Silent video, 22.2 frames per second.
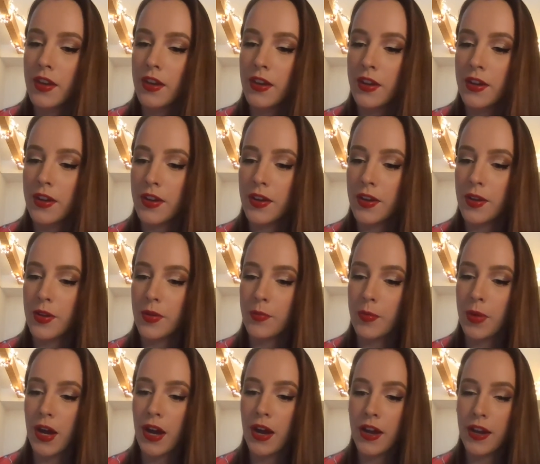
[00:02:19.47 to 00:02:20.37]

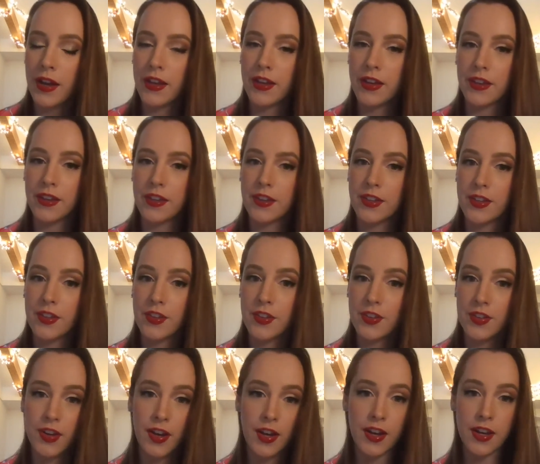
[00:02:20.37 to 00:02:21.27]
I
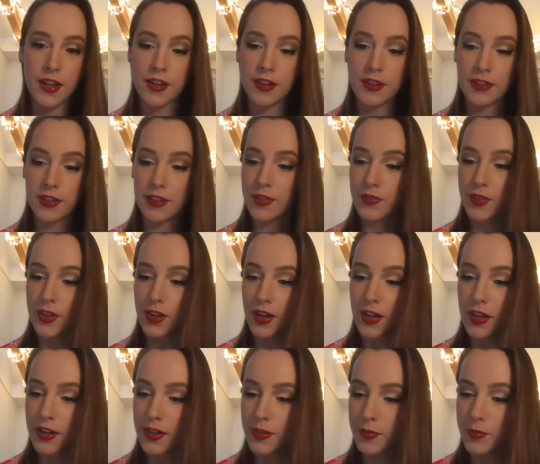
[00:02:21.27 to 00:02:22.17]
could not leave it
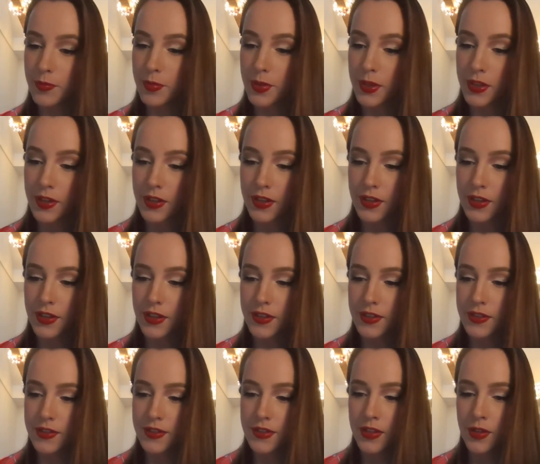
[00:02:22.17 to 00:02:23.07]
on
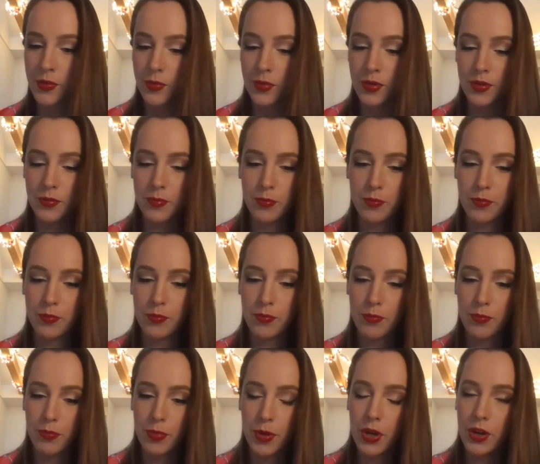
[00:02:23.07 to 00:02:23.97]
because it would
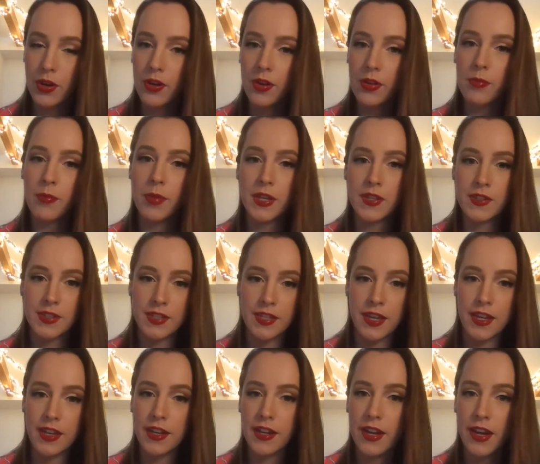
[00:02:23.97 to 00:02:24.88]
burn my
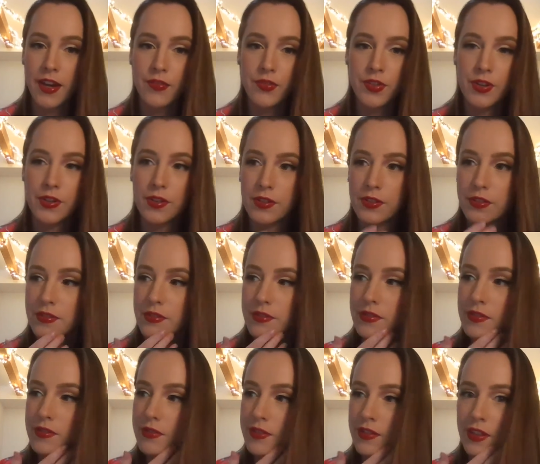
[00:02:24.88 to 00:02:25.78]
skin after
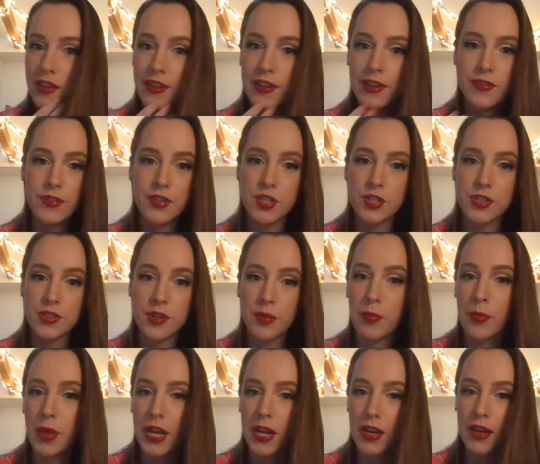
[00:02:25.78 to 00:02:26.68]
like even just a
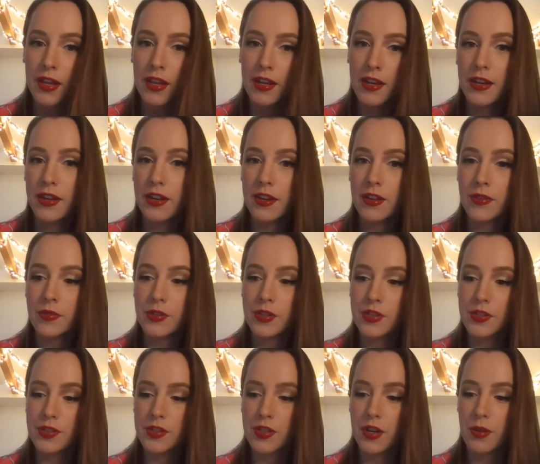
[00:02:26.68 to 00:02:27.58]
minute. It would
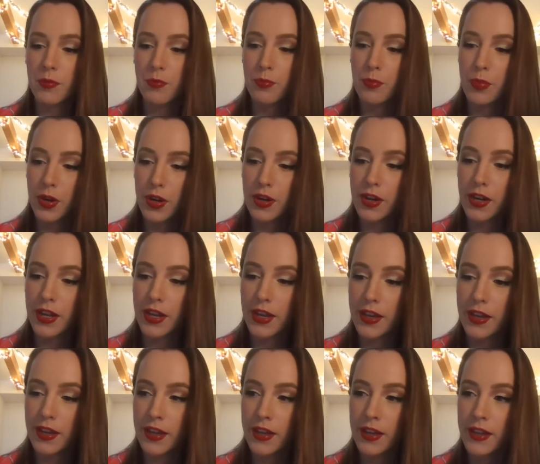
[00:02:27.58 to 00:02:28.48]
just start
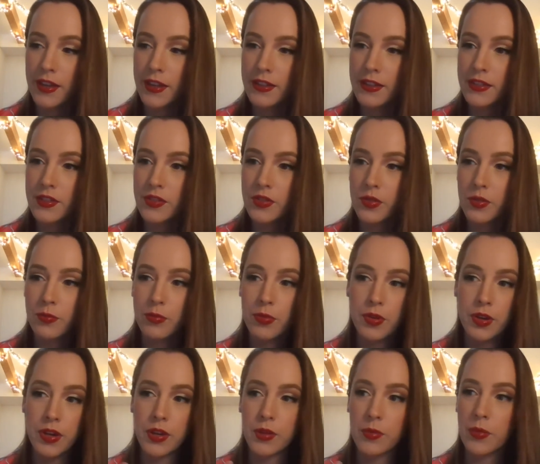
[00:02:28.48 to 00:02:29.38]
burning to a
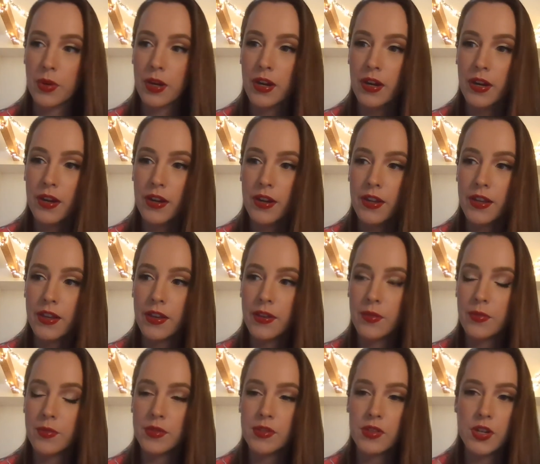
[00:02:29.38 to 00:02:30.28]
point where
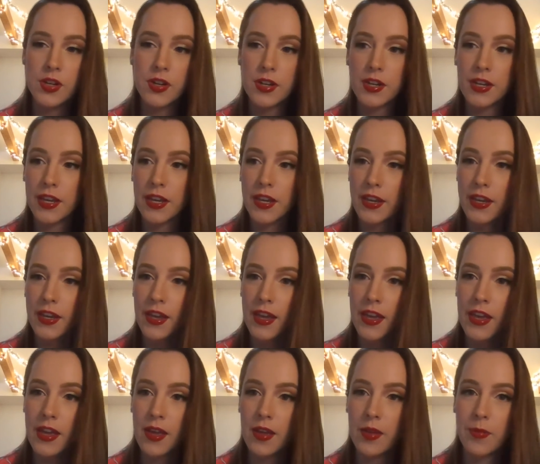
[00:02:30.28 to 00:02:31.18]
it was hurting
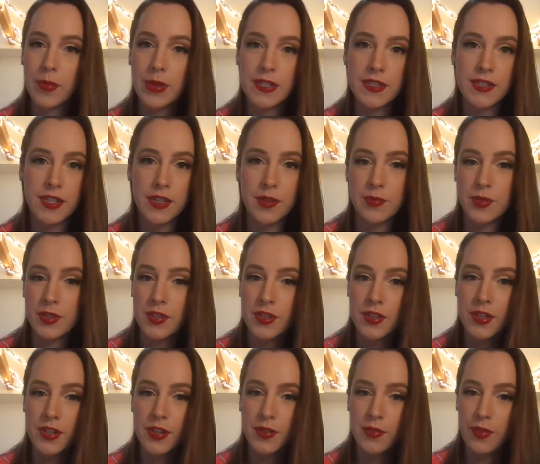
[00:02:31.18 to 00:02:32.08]
and my skin was
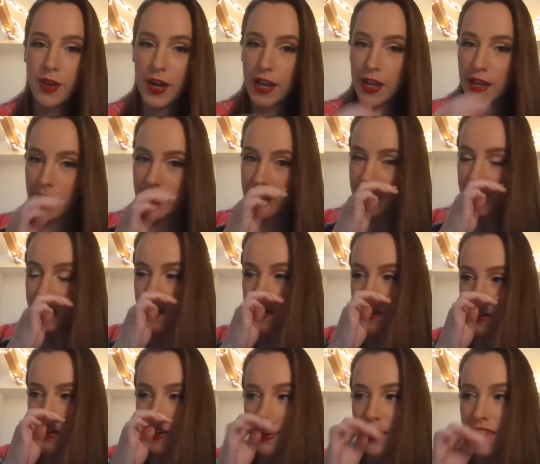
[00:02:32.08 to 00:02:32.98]
turning red.
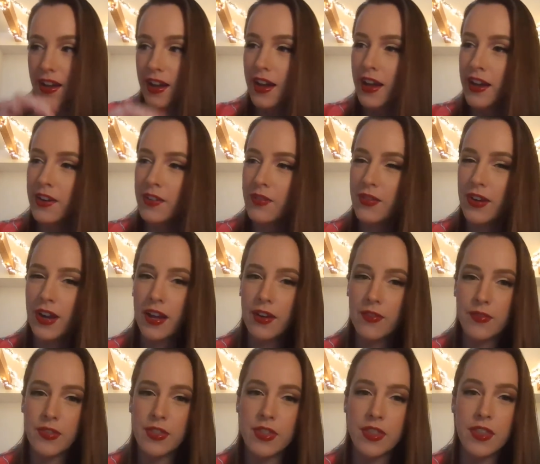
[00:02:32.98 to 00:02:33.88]
And I don't
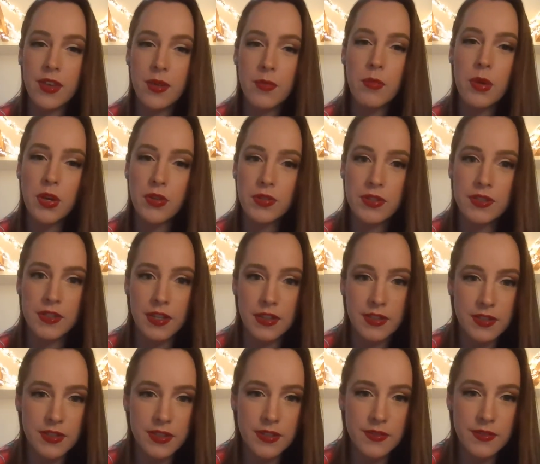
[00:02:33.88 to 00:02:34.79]
have the most
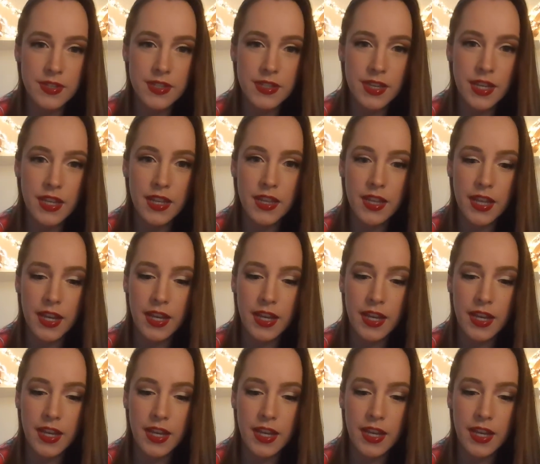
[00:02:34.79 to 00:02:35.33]
sensitive skin.